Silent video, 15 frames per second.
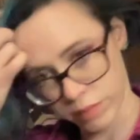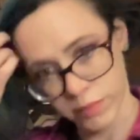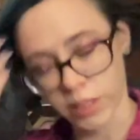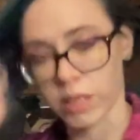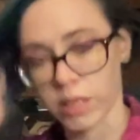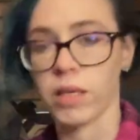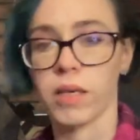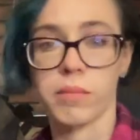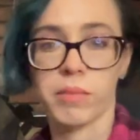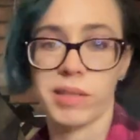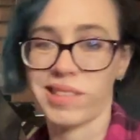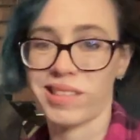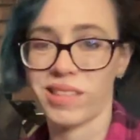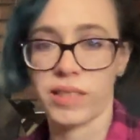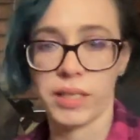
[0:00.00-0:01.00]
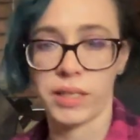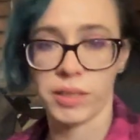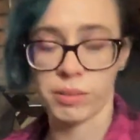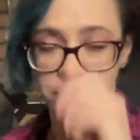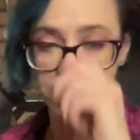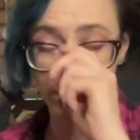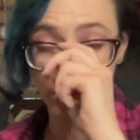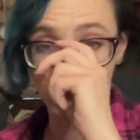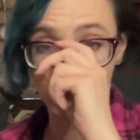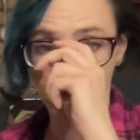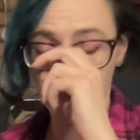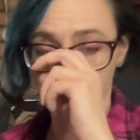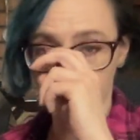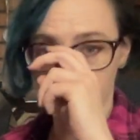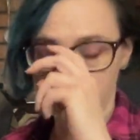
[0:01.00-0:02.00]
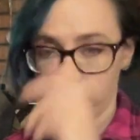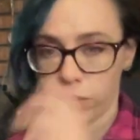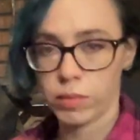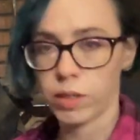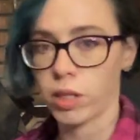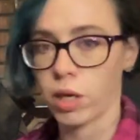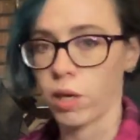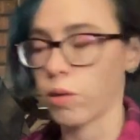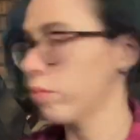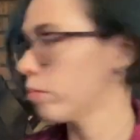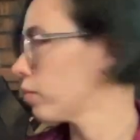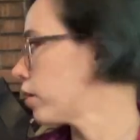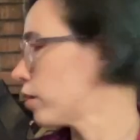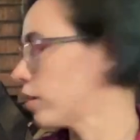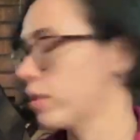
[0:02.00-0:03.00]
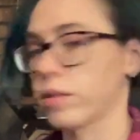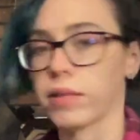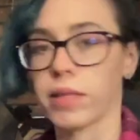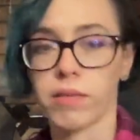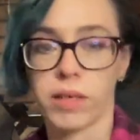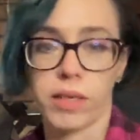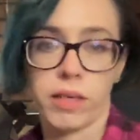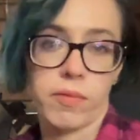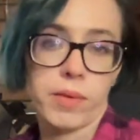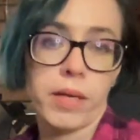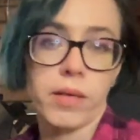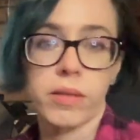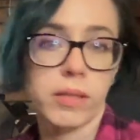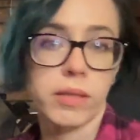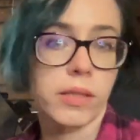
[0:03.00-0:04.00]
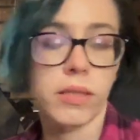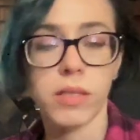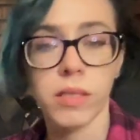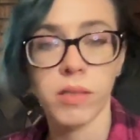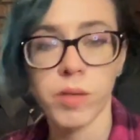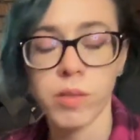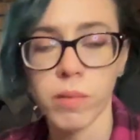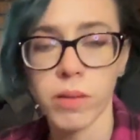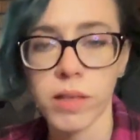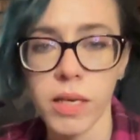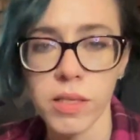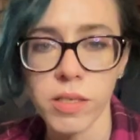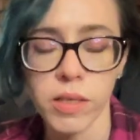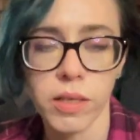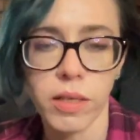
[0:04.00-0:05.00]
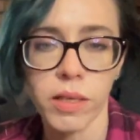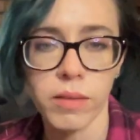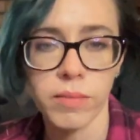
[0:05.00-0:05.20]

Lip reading: I'm just gonna let them go until they run out of batteries and see which one lasts longer.